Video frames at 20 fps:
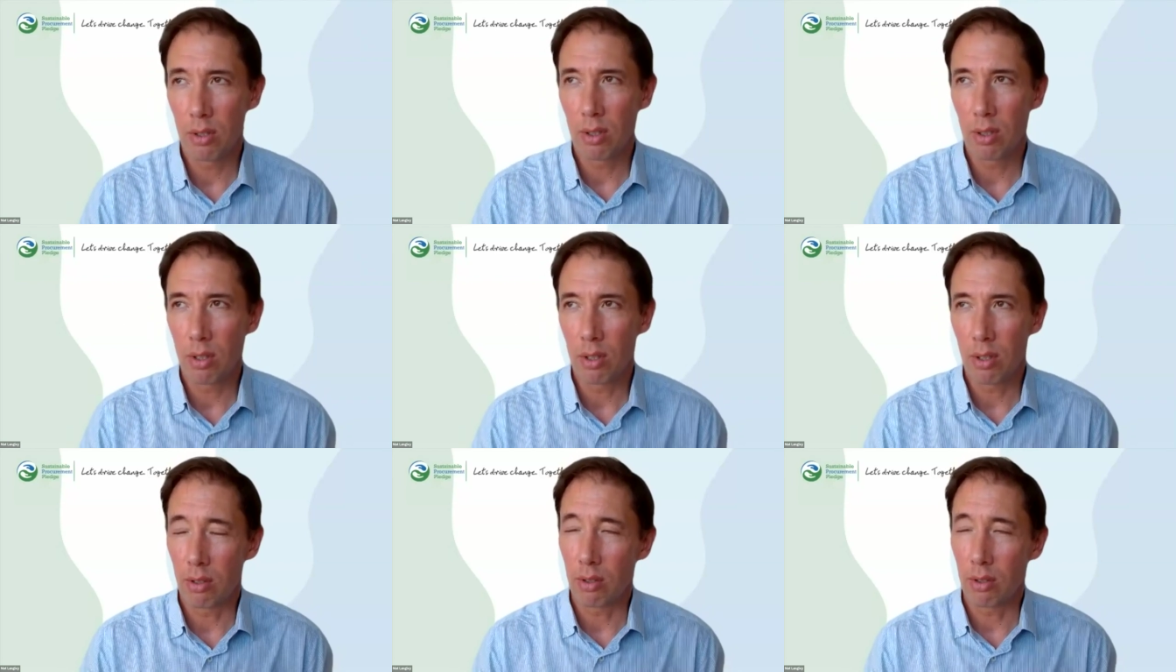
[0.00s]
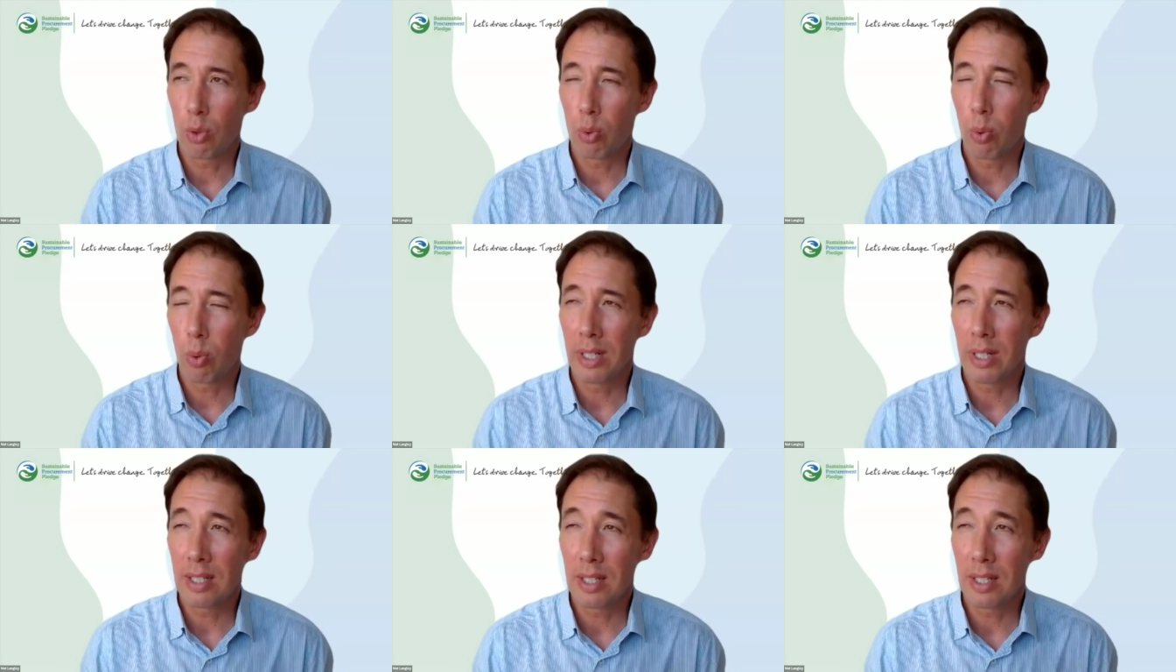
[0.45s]
you know
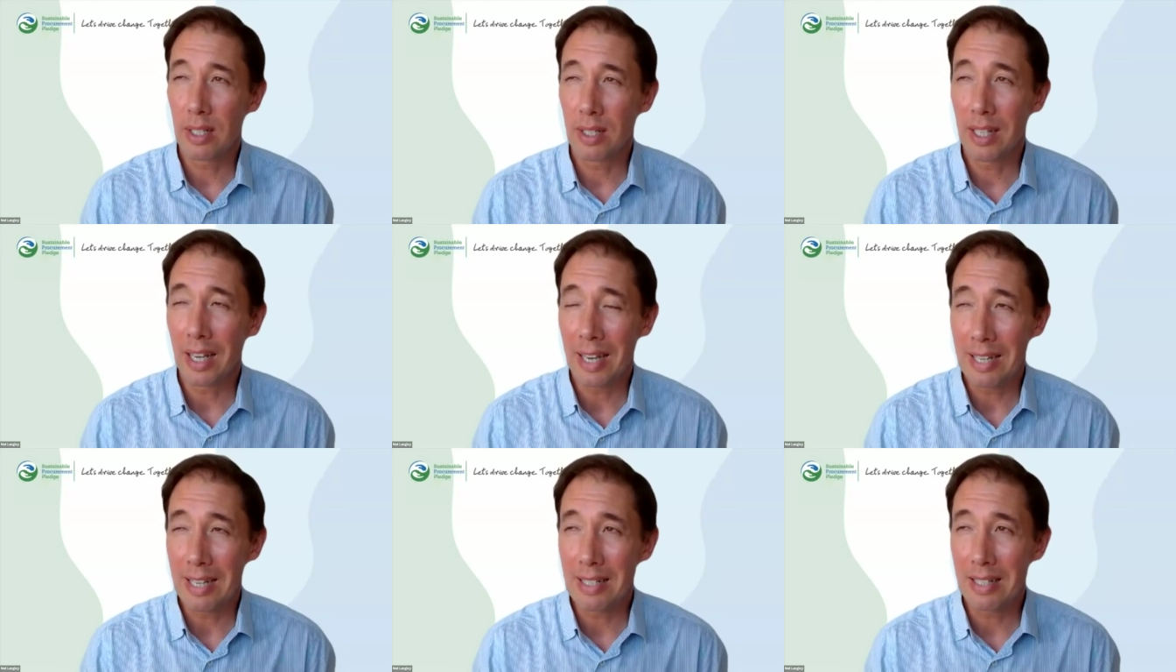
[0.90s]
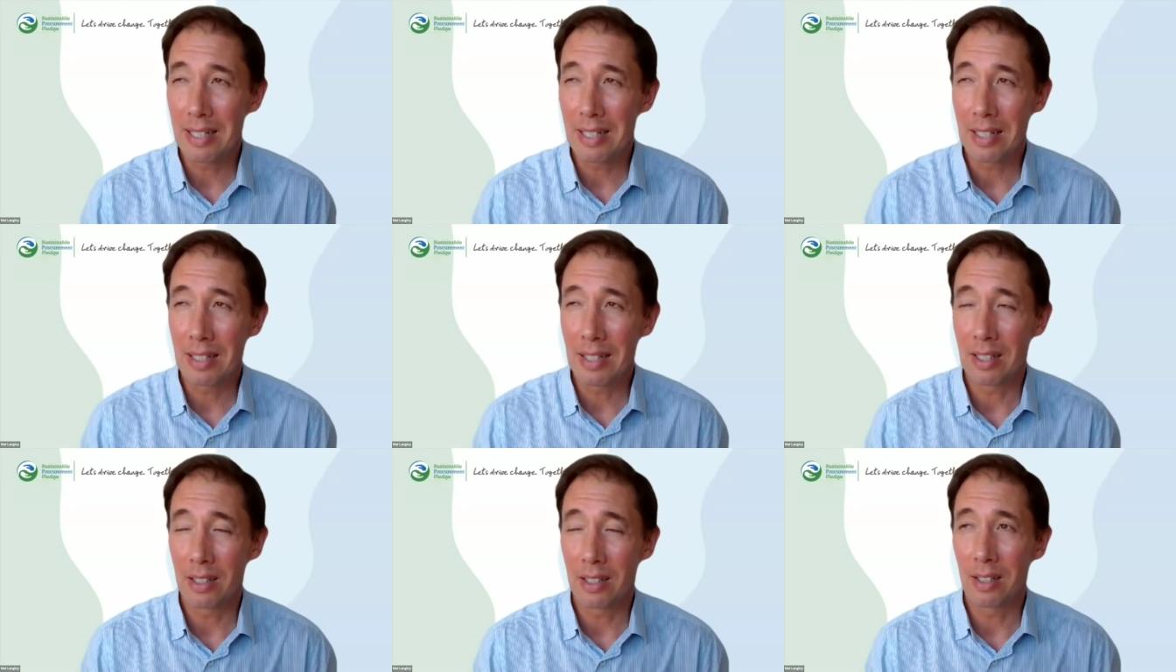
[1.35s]

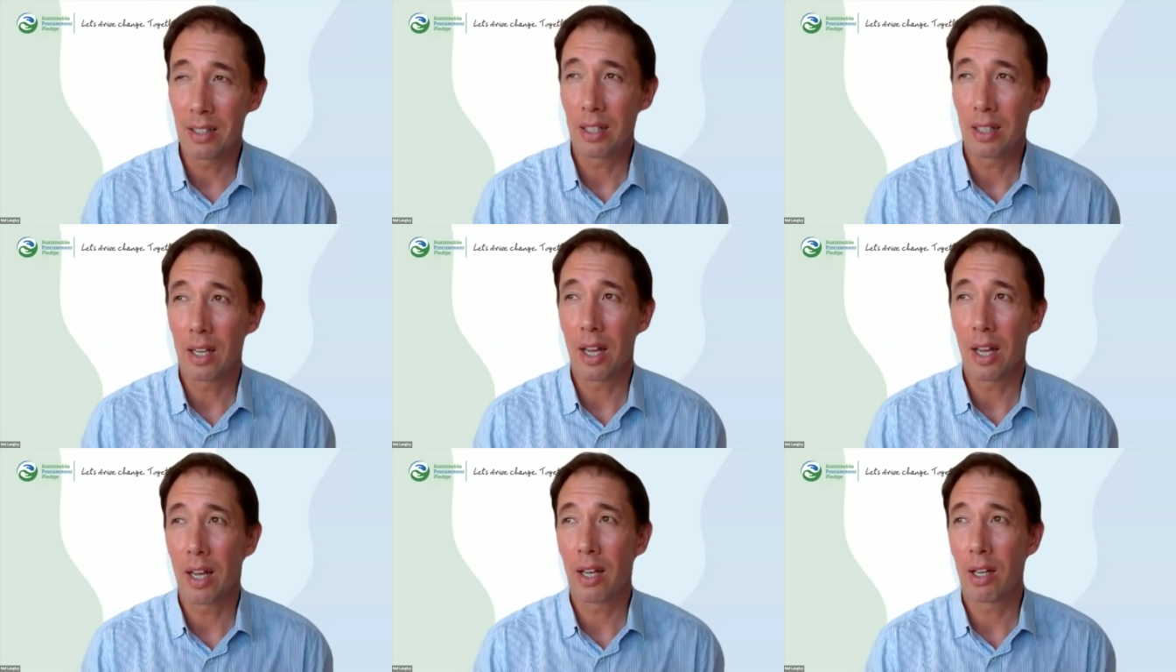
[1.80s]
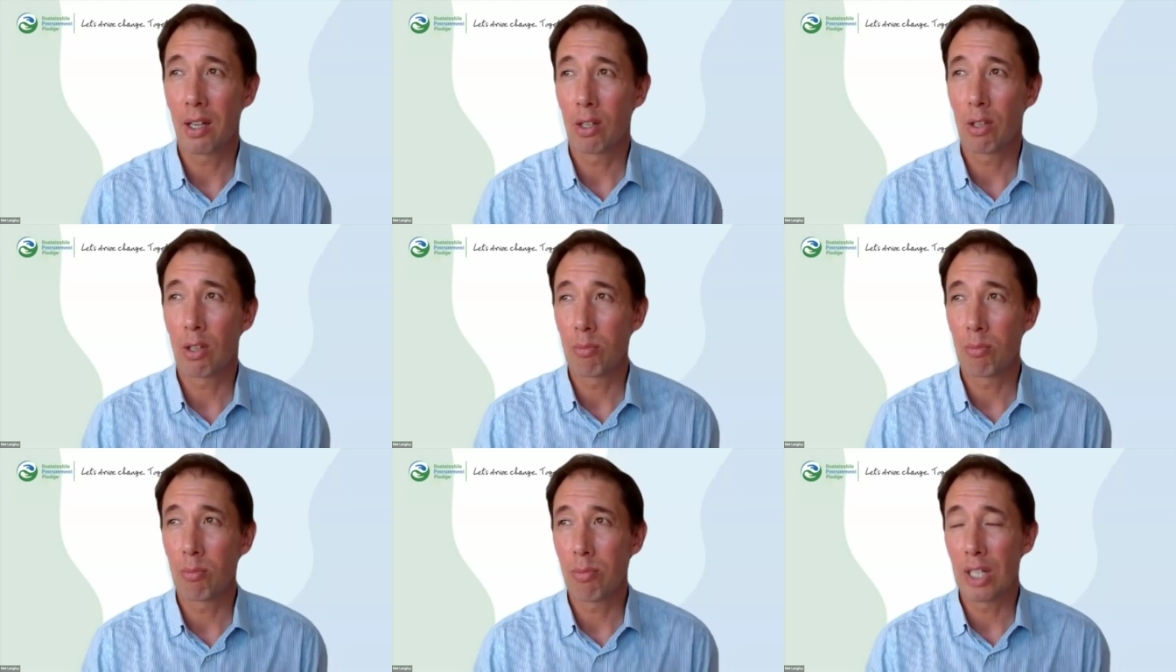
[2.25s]
2018
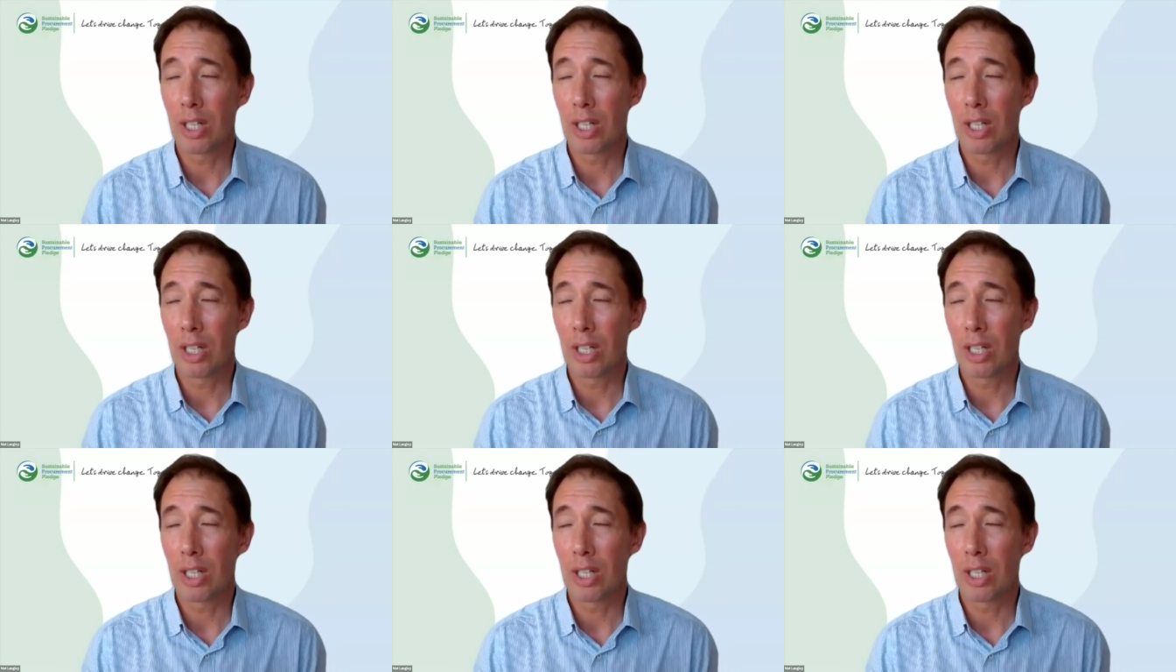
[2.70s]
um,